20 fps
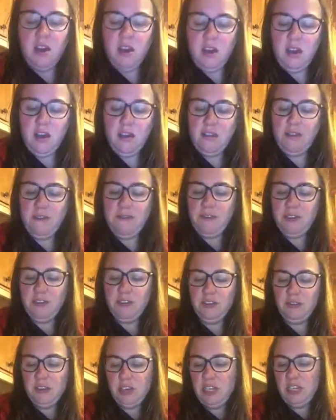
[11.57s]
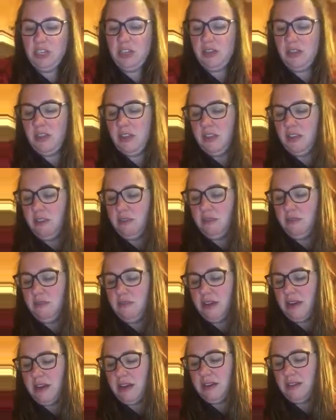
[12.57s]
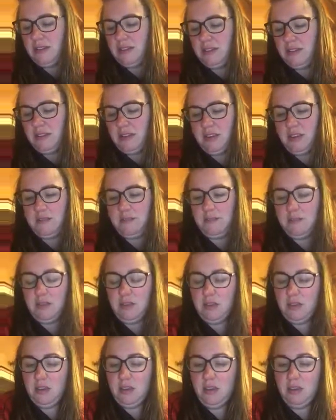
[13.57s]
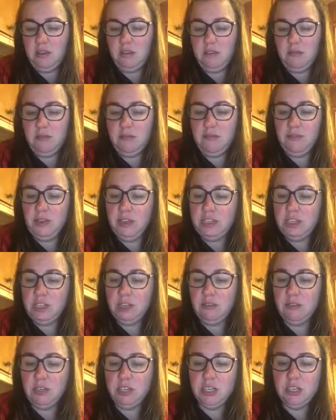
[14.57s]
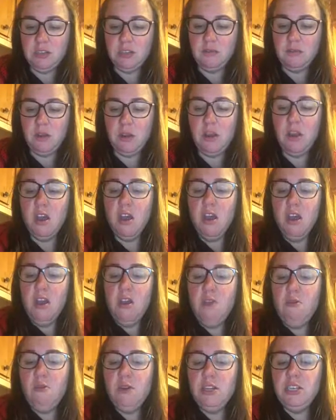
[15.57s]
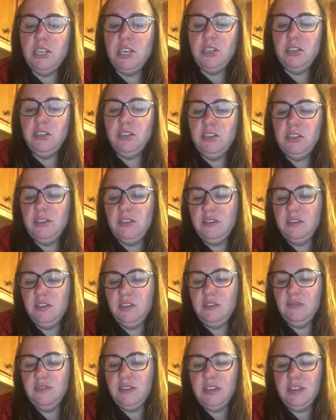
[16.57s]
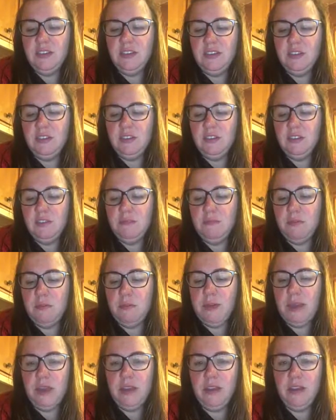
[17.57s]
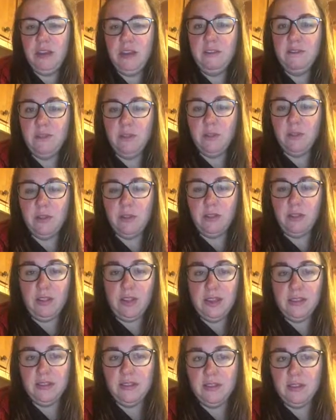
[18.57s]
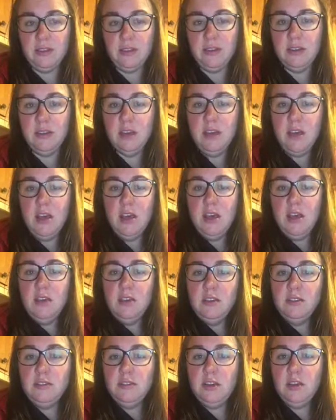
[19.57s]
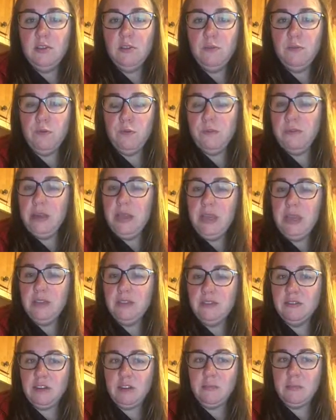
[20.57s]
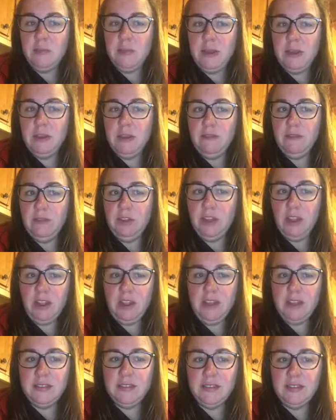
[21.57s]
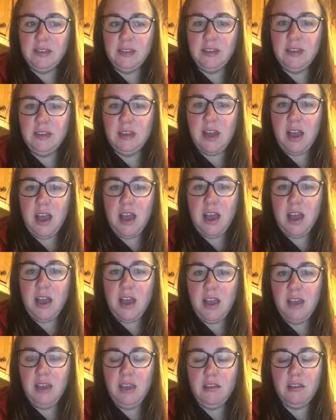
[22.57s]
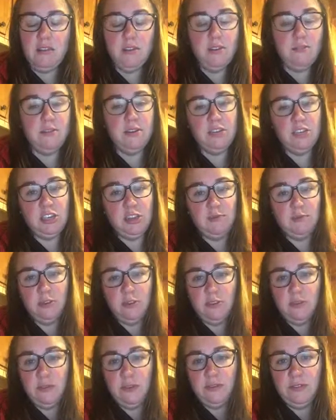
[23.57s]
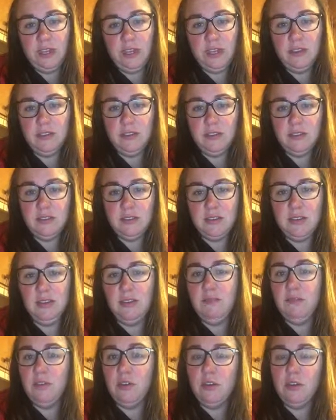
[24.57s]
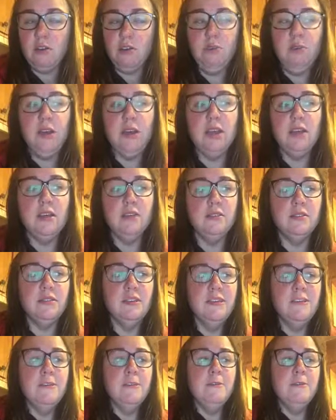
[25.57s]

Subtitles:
The first question that you asked in our reflection questions were, what challenges did you face in preparing for the lesson? So for me, to start preparing for the lesson, I had already read chapters 15 and 16 for our quiz.